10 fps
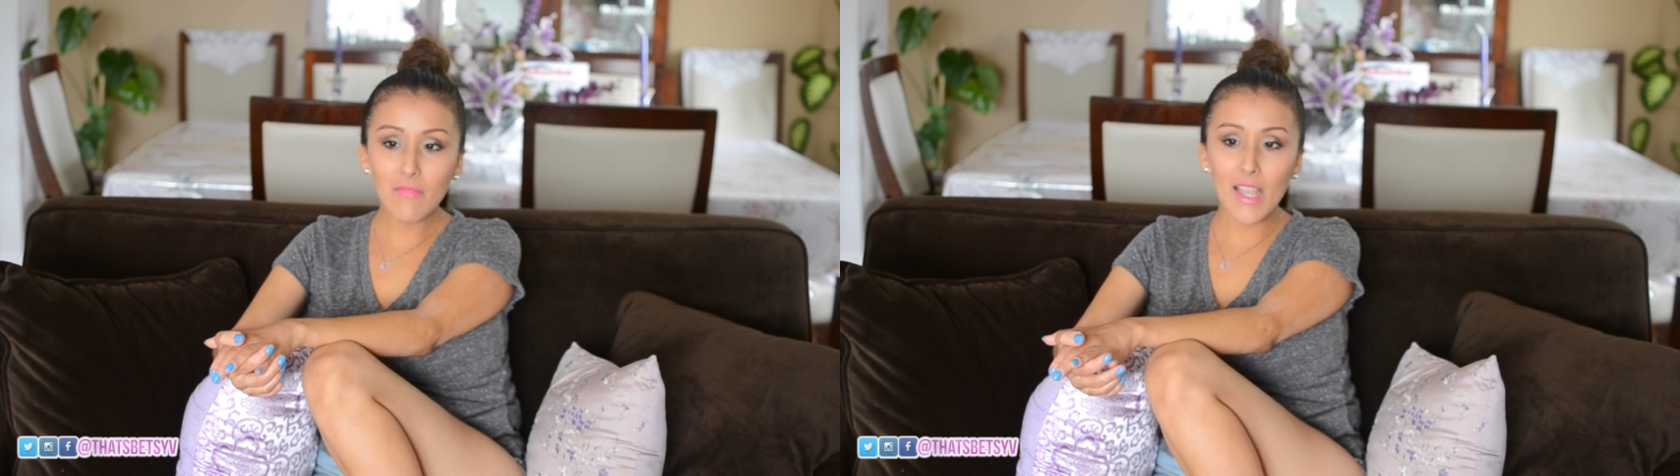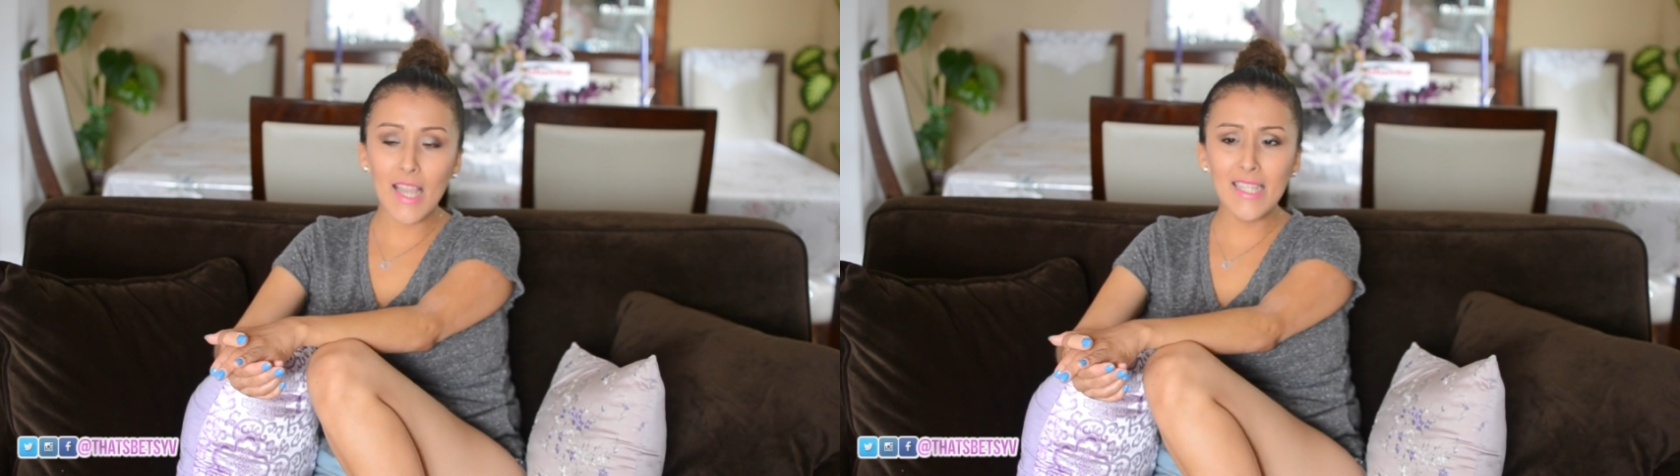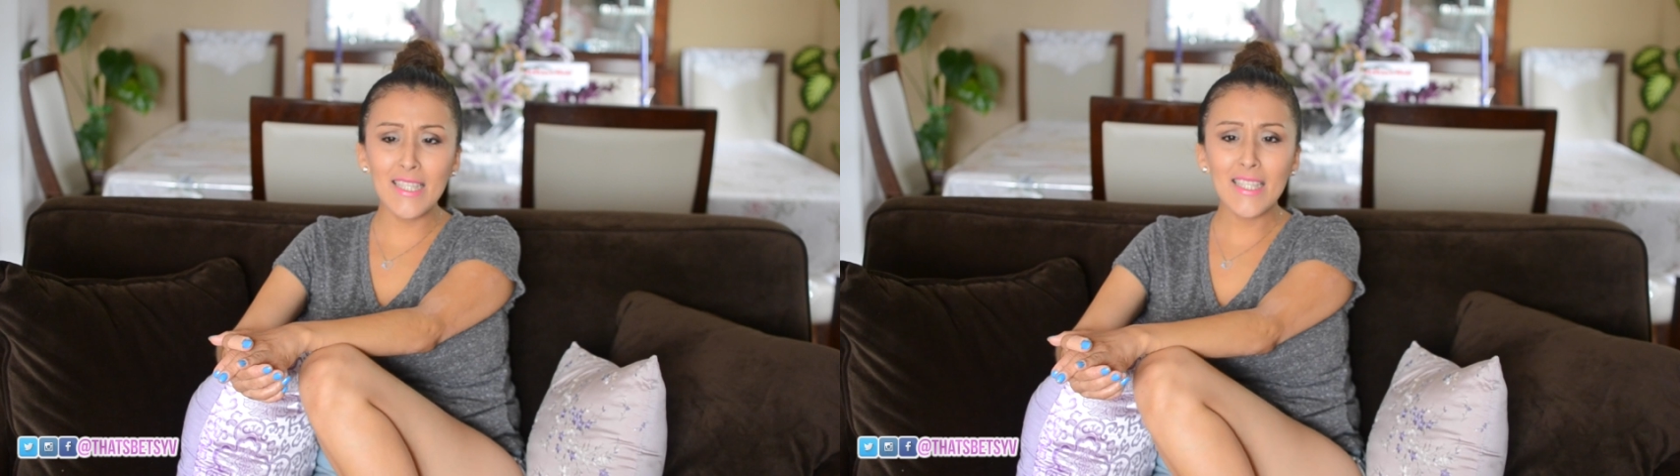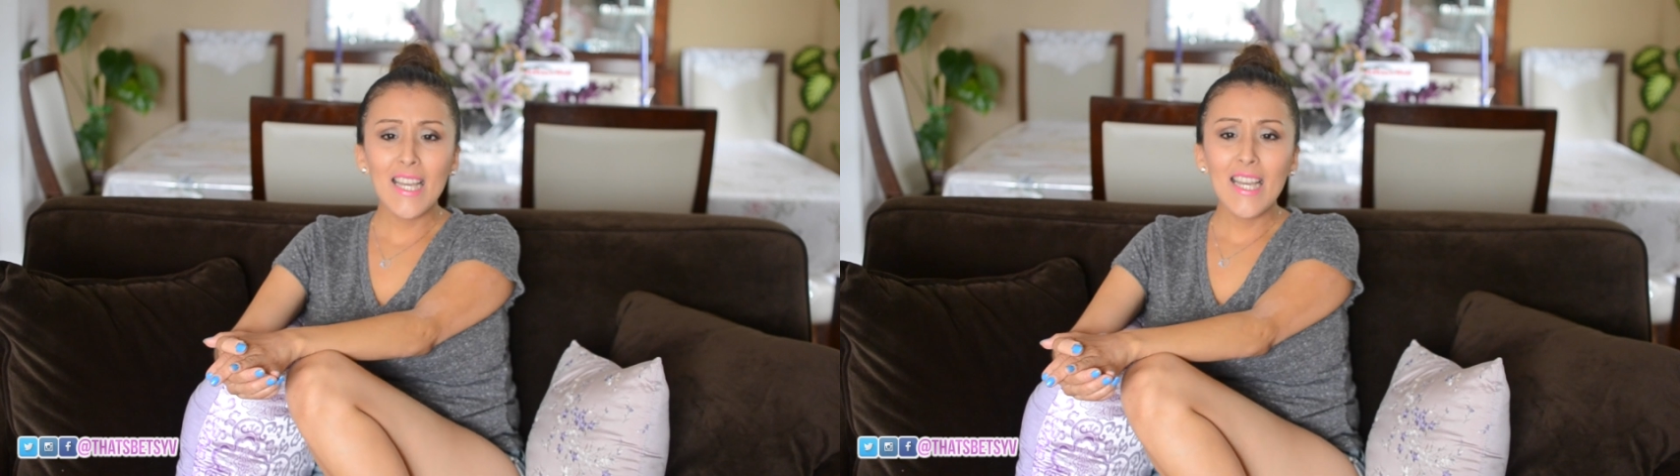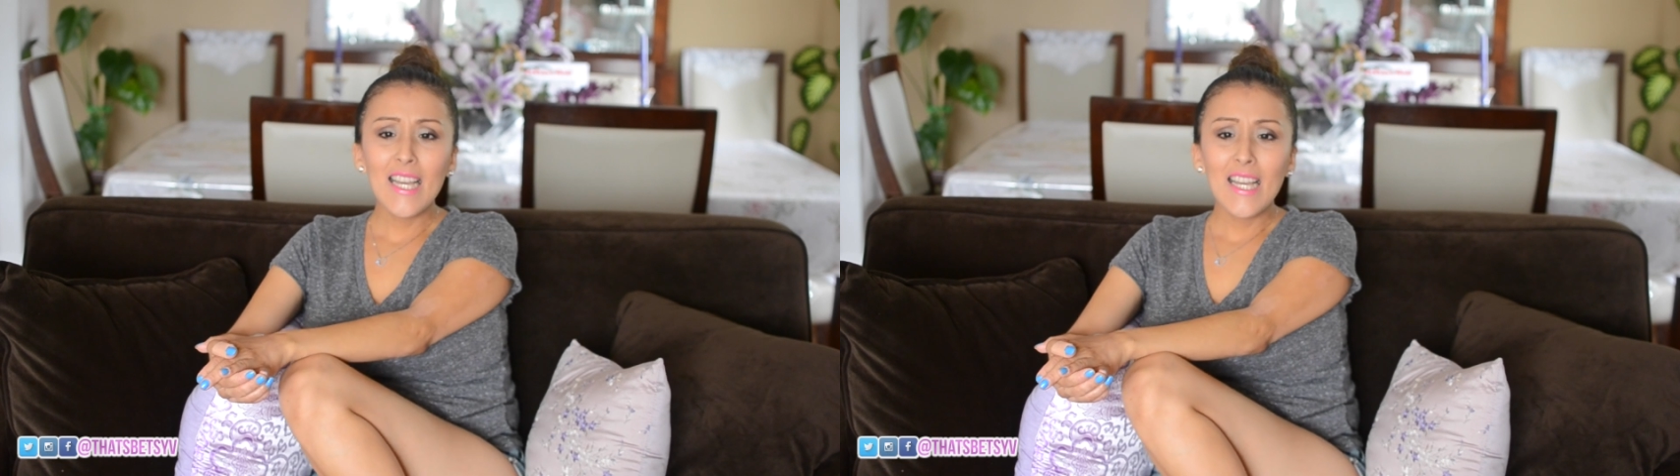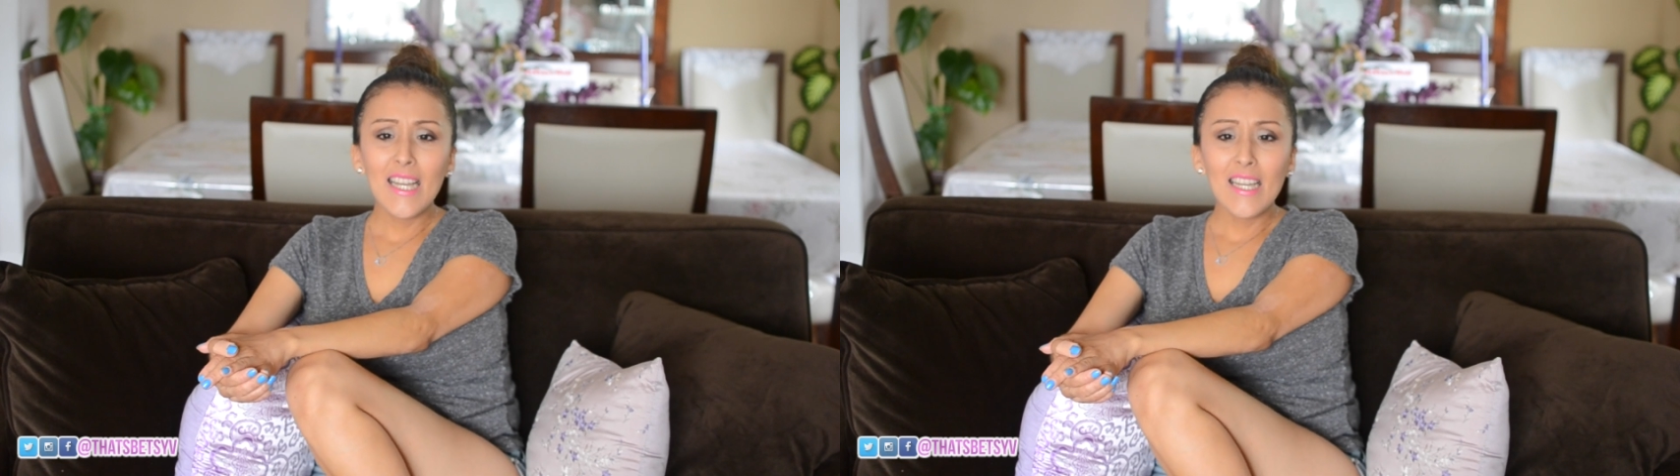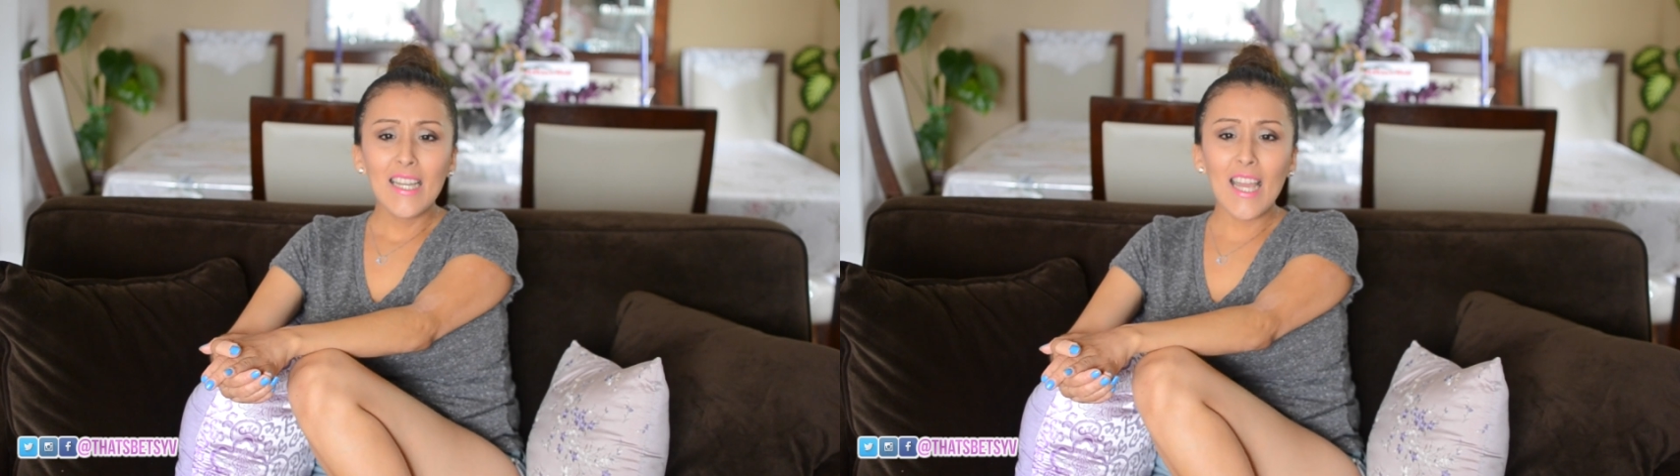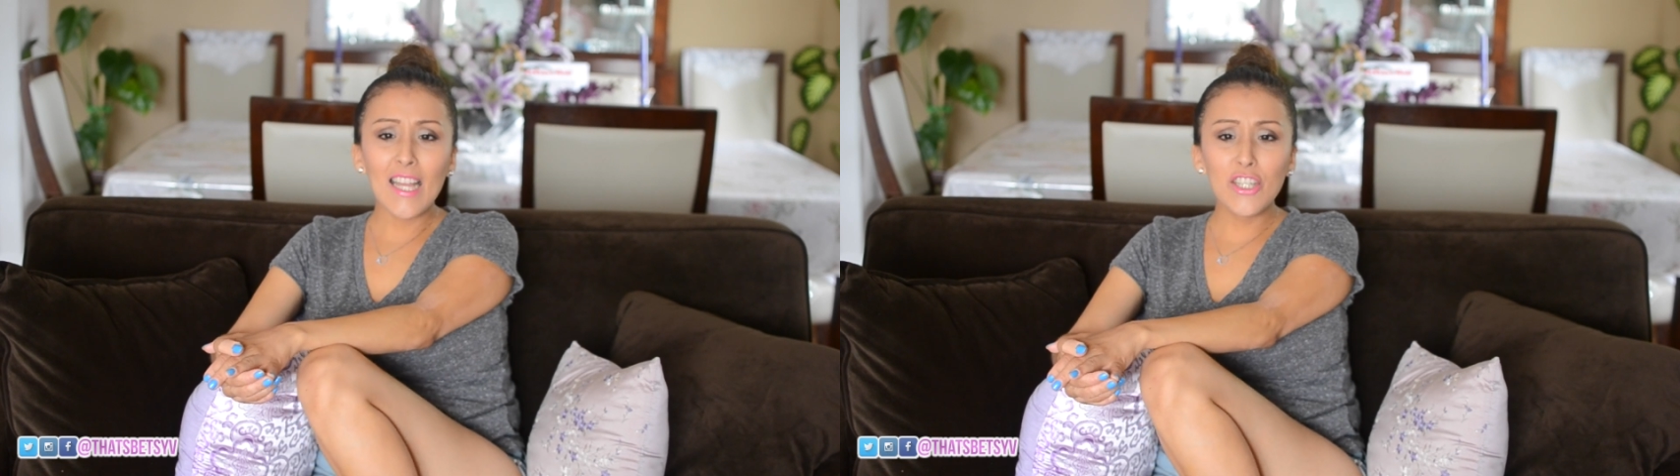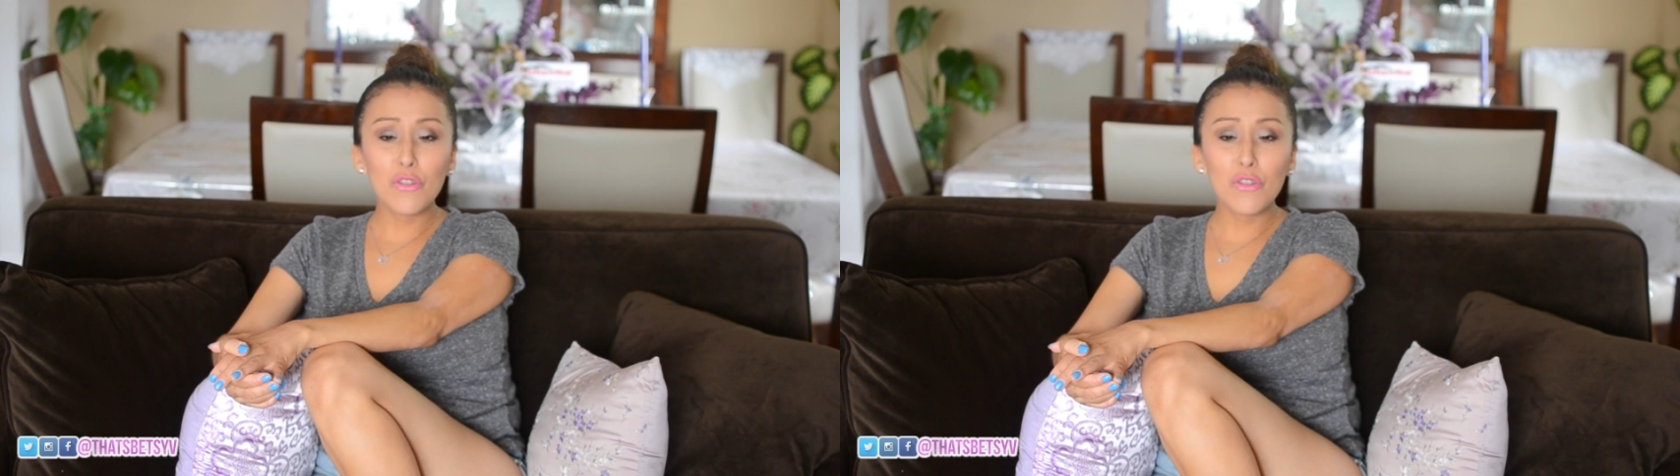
And it's